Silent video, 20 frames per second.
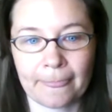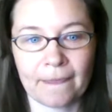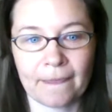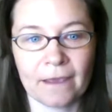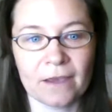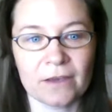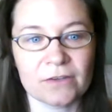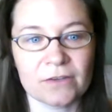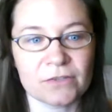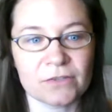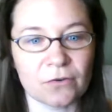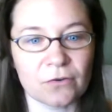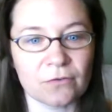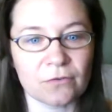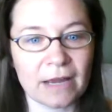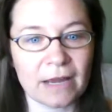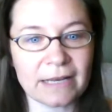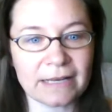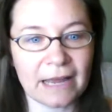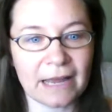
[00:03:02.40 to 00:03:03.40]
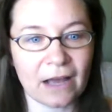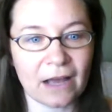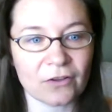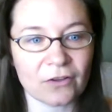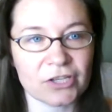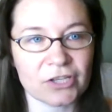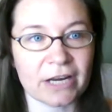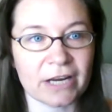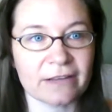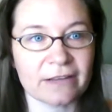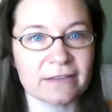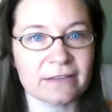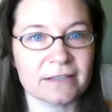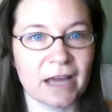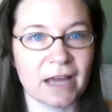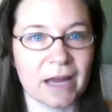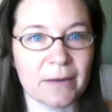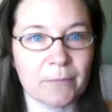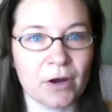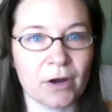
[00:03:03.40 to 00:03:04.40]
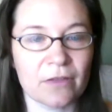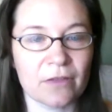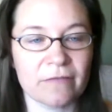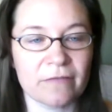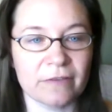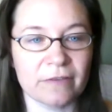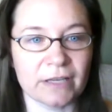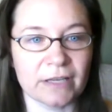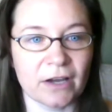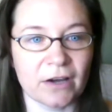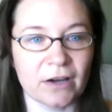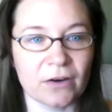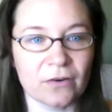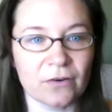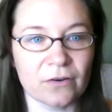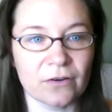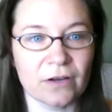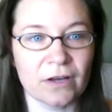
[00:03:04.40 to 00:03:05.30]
So right now, check the timer on the video.